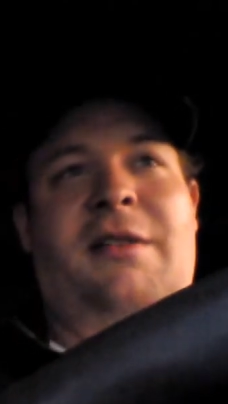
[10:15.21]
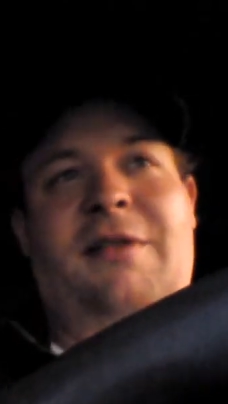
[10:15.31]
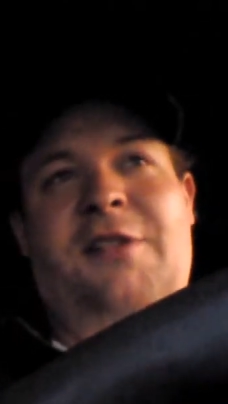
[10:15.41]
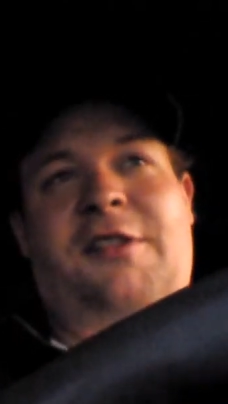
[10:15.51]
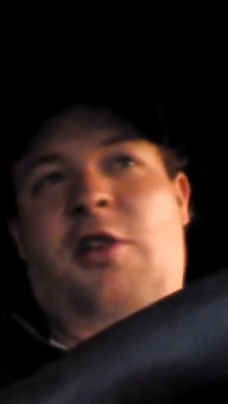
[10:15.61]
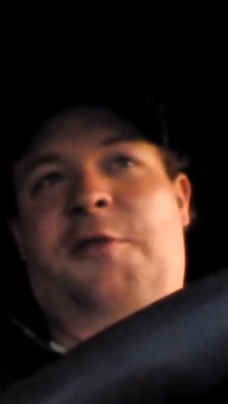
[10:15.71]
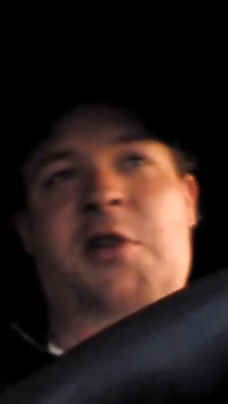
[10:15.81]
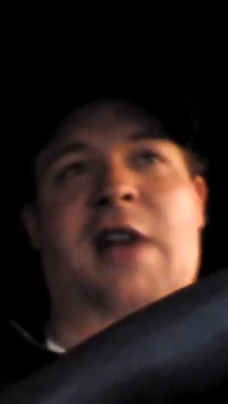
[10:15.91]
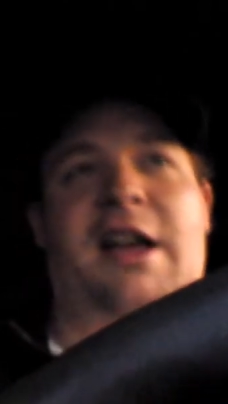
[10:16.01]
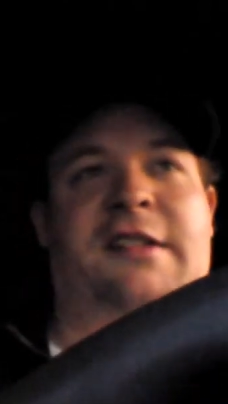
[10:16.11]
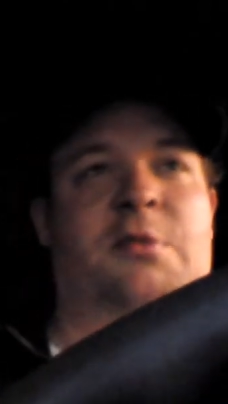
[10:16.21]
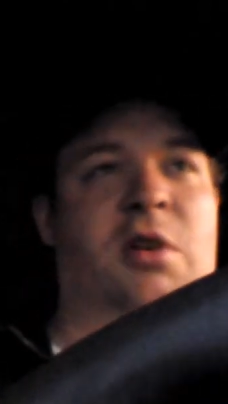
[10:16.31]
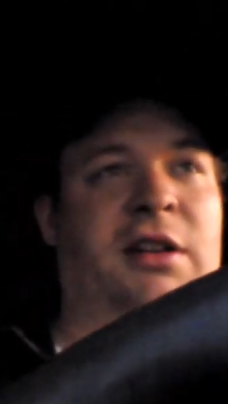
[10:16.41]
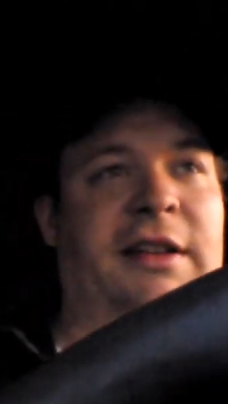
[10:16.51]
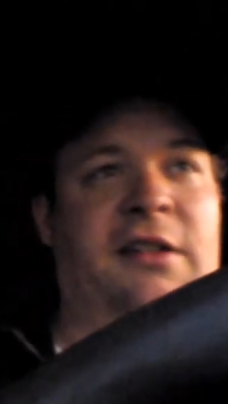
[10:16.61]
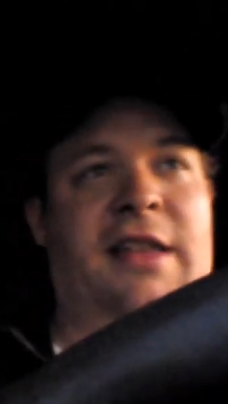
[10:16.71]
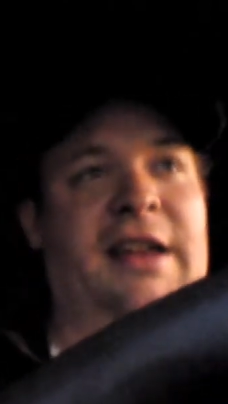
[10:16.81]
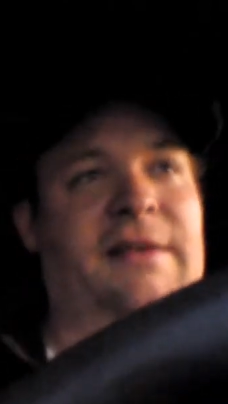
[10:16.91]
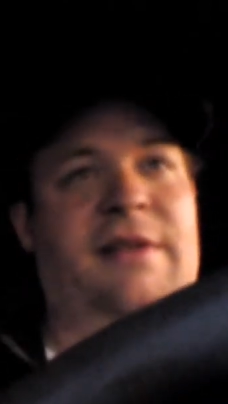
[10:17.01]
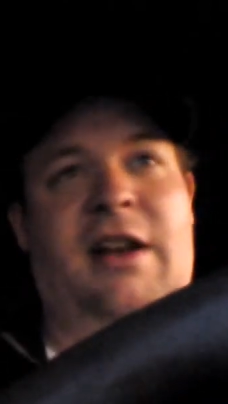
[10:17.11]
there's still a few guys that work there
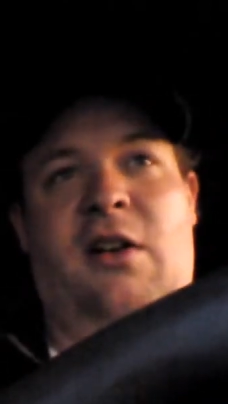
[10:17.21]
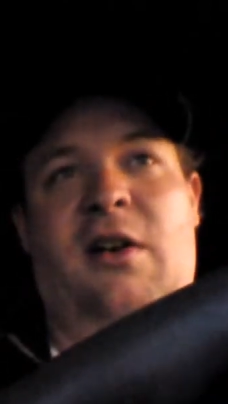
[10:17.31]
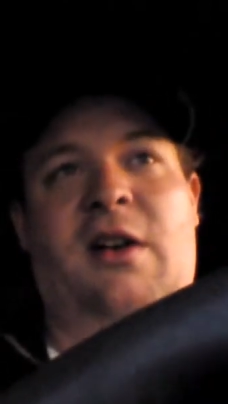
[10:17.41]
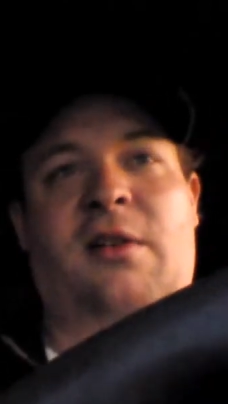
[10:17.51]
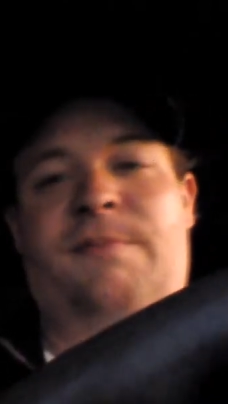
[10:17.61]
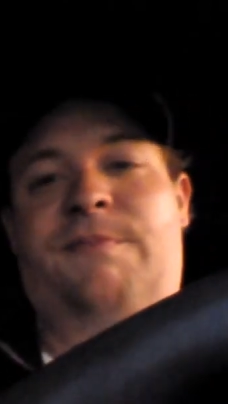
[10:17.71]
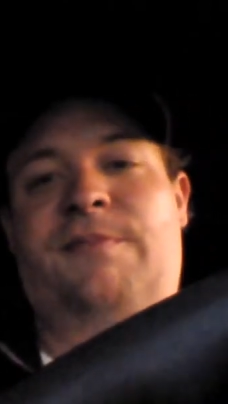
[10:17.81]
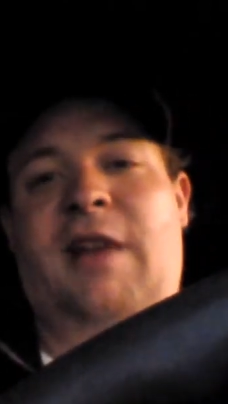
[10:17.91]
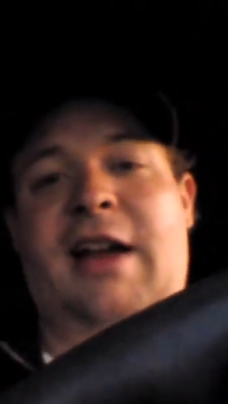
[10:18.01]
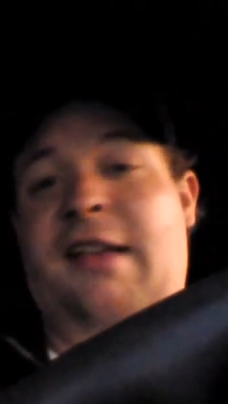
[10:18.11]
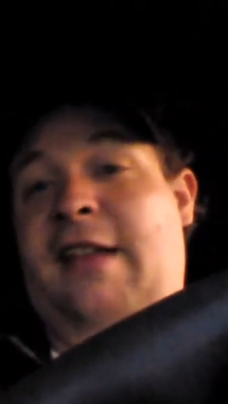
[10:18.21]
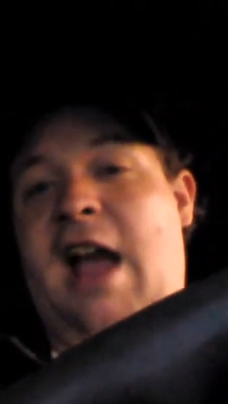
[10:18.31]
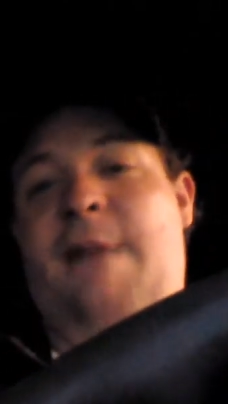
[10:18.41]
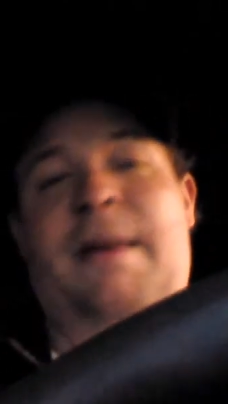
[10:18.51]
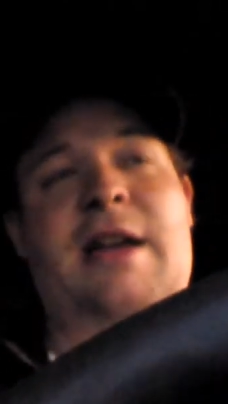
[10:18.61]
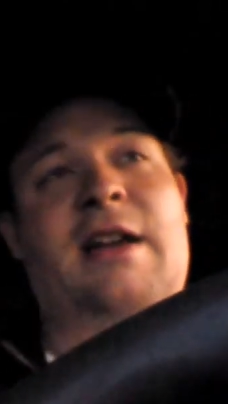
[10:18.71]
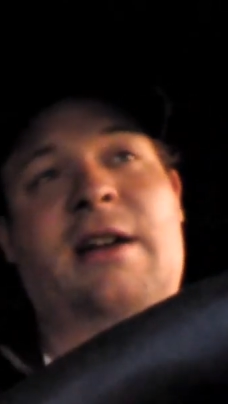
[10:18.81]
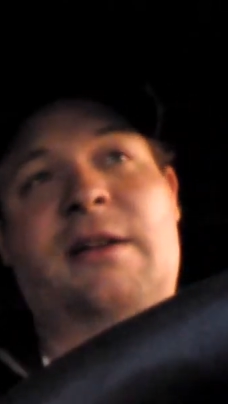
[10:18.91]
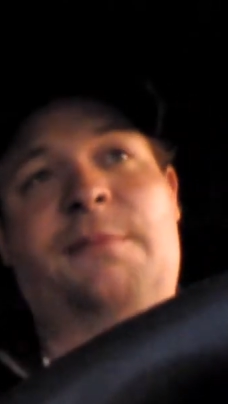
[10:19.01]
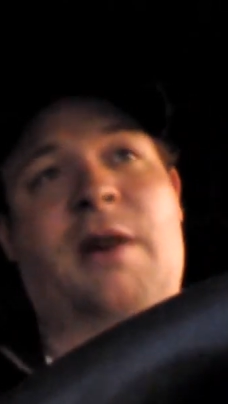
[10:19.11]
that, are, I guess, happy.
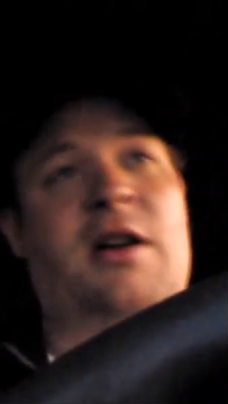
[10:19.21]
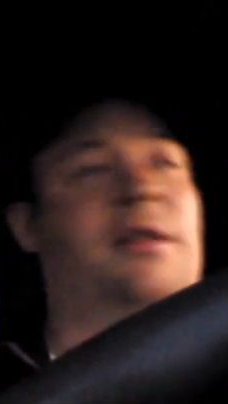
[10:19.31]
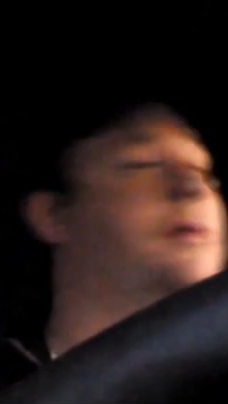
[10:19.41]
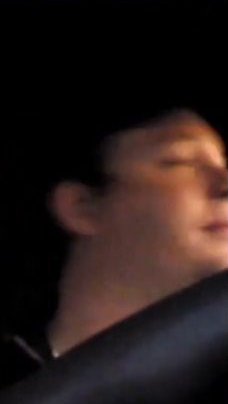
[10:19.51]
But